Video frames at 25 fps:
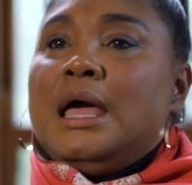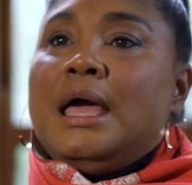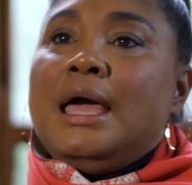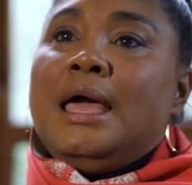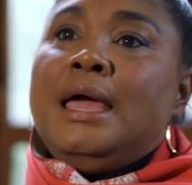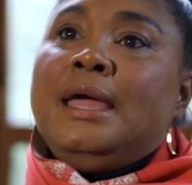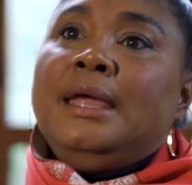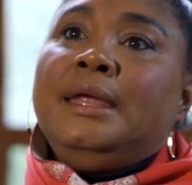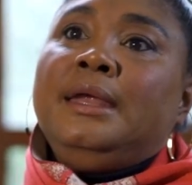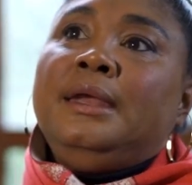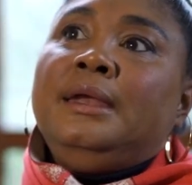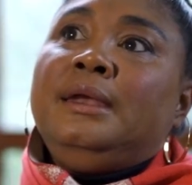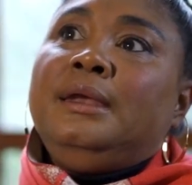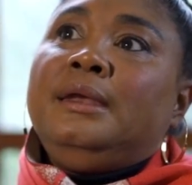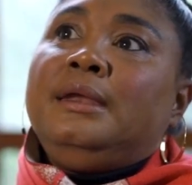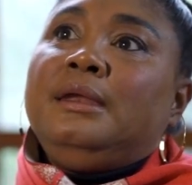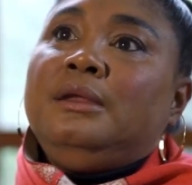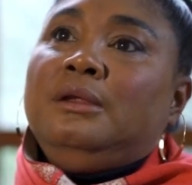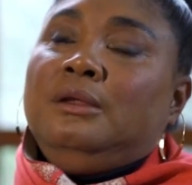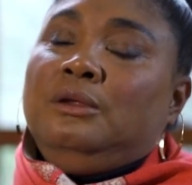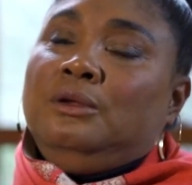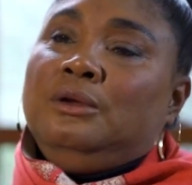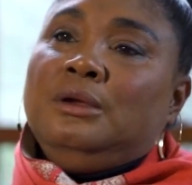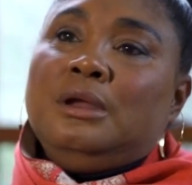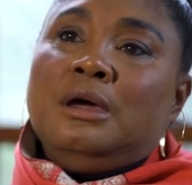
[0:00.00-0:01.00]
And
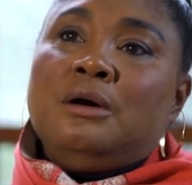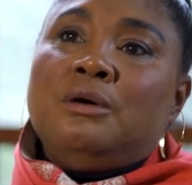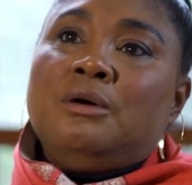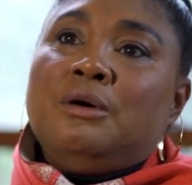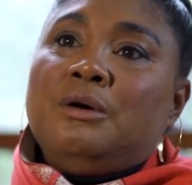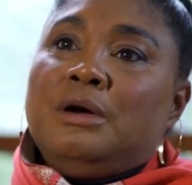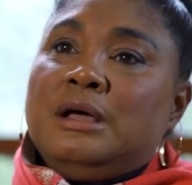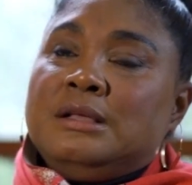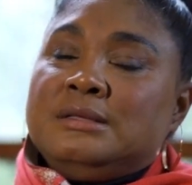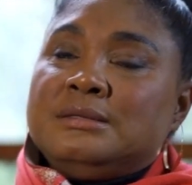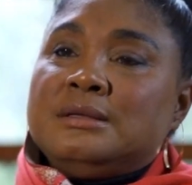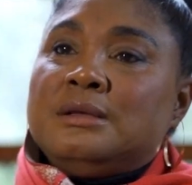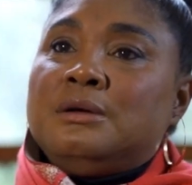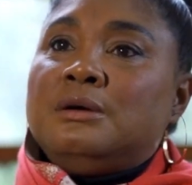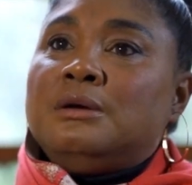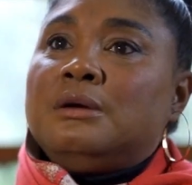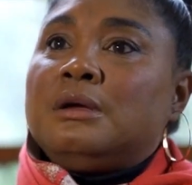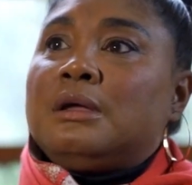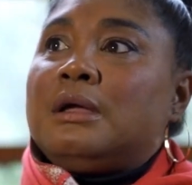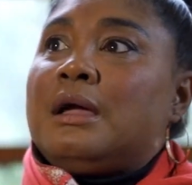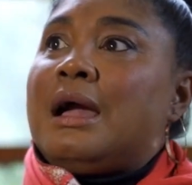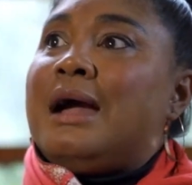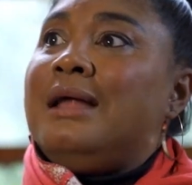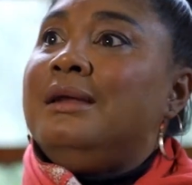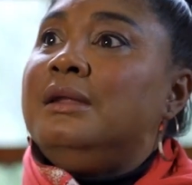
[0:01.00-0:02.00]
you know, as a
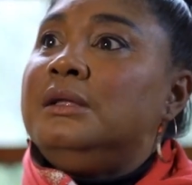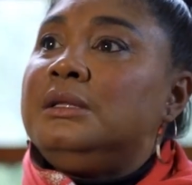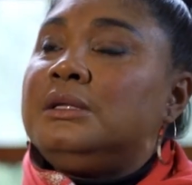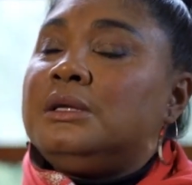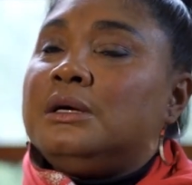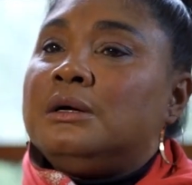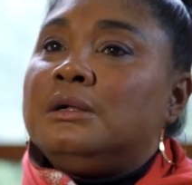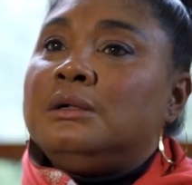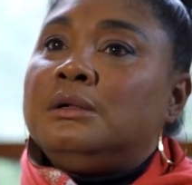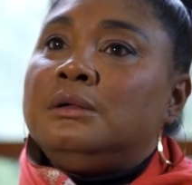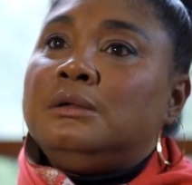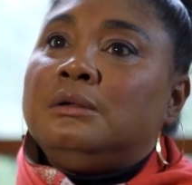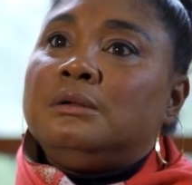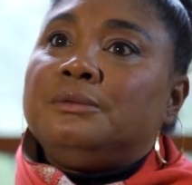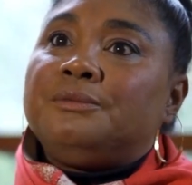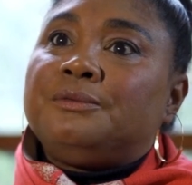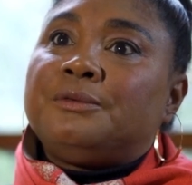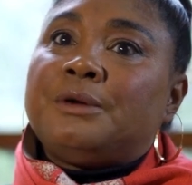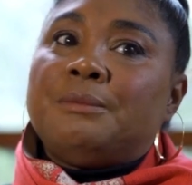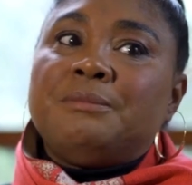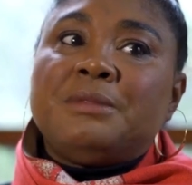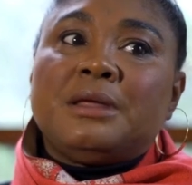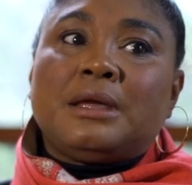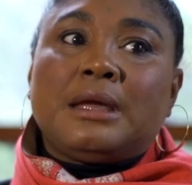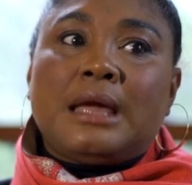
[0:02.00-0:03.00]
colored girl
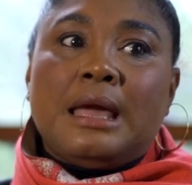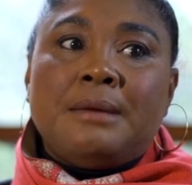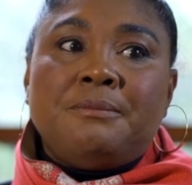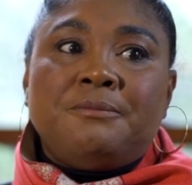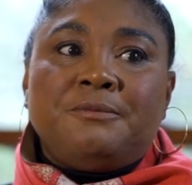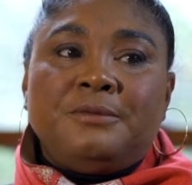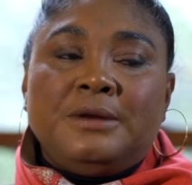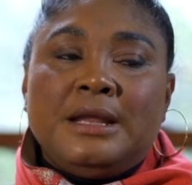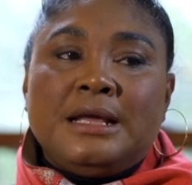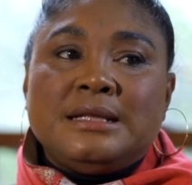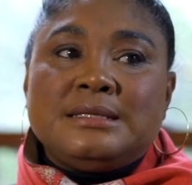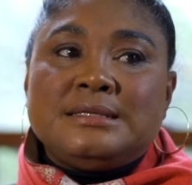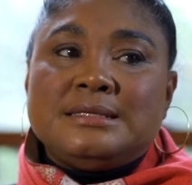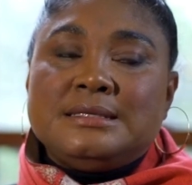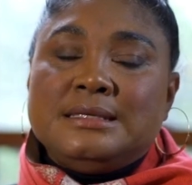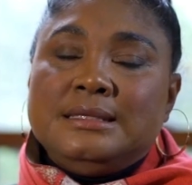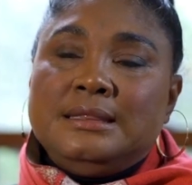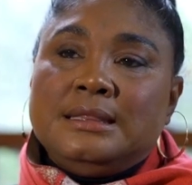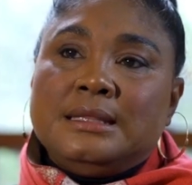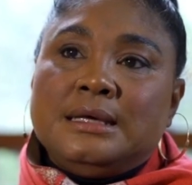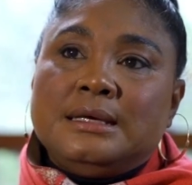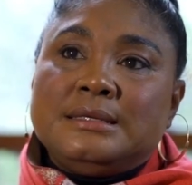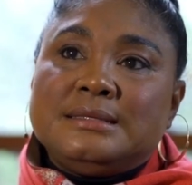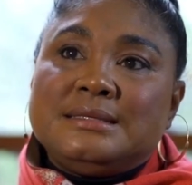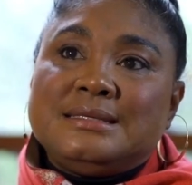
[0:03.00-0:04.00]
from the Cape Flats
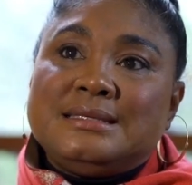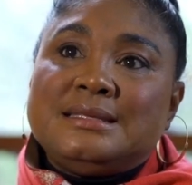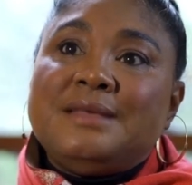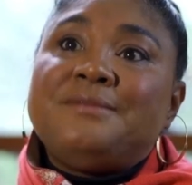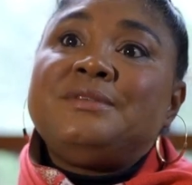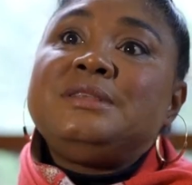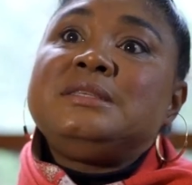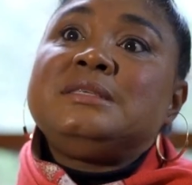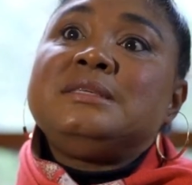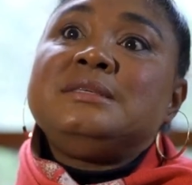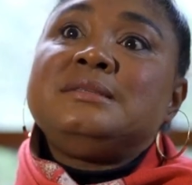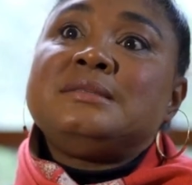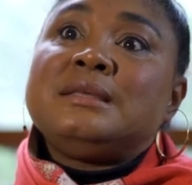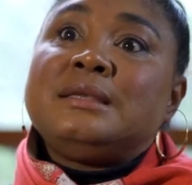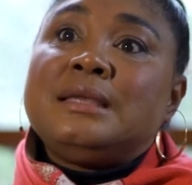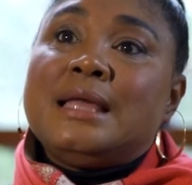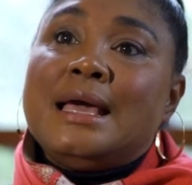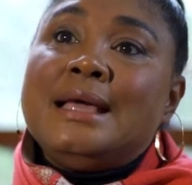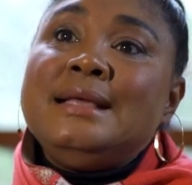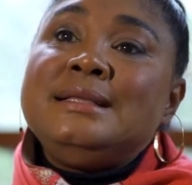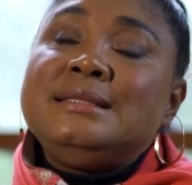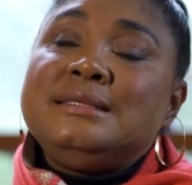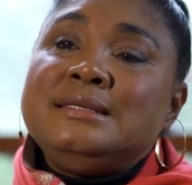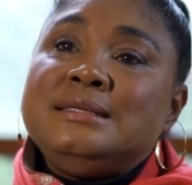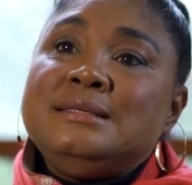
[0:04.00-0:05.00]
in the 70s and
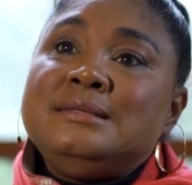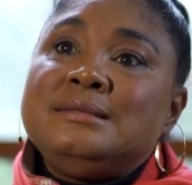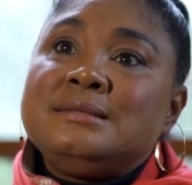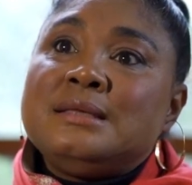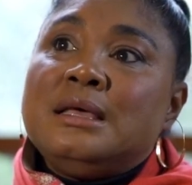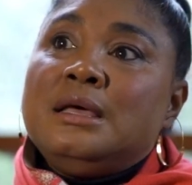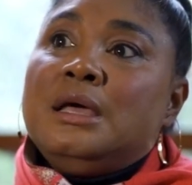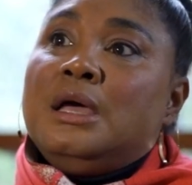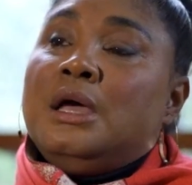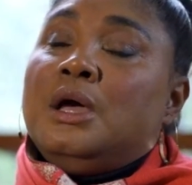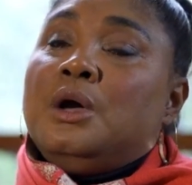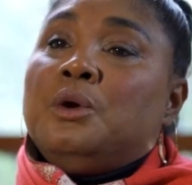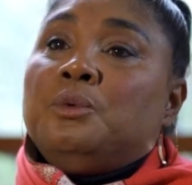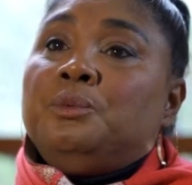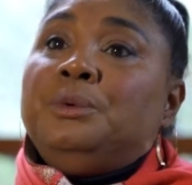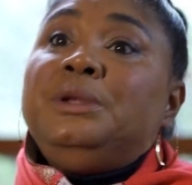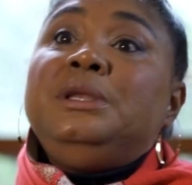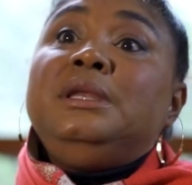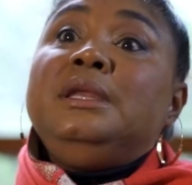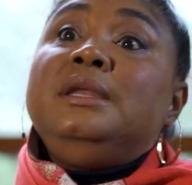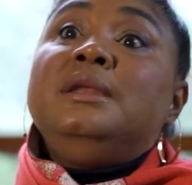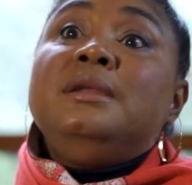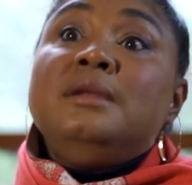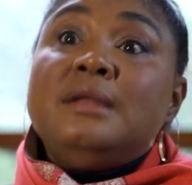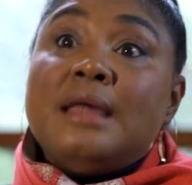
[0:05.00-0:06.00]
80s, we
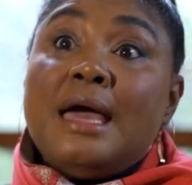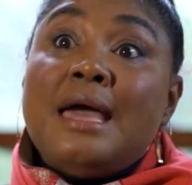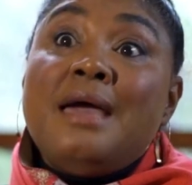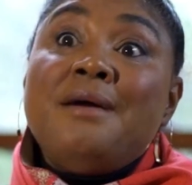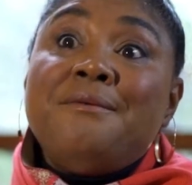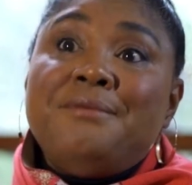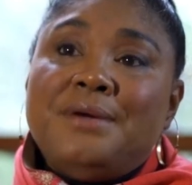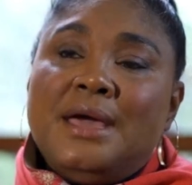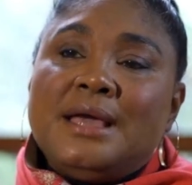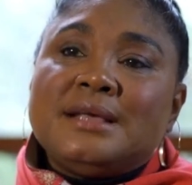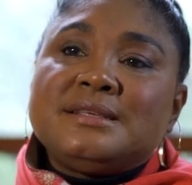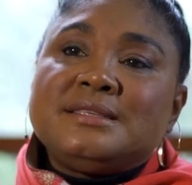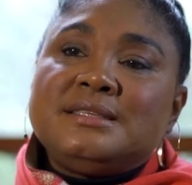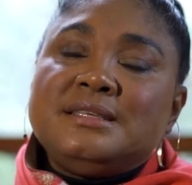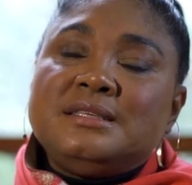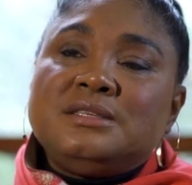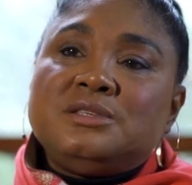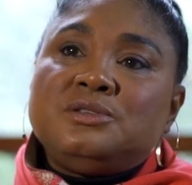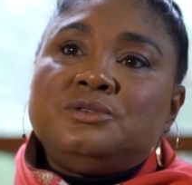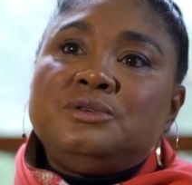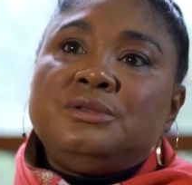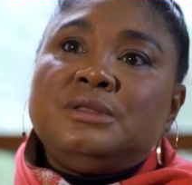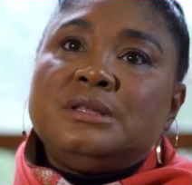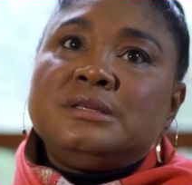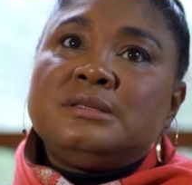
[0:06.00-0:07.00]
didn't have access
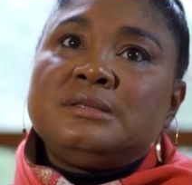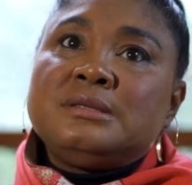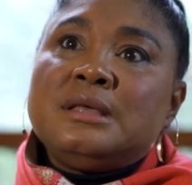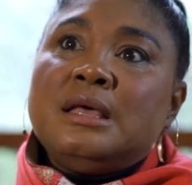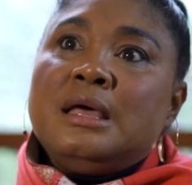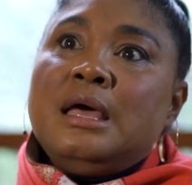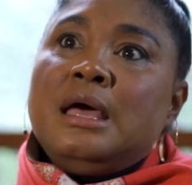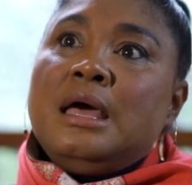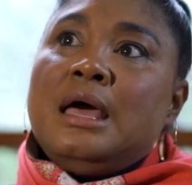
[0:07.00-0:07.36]
to this,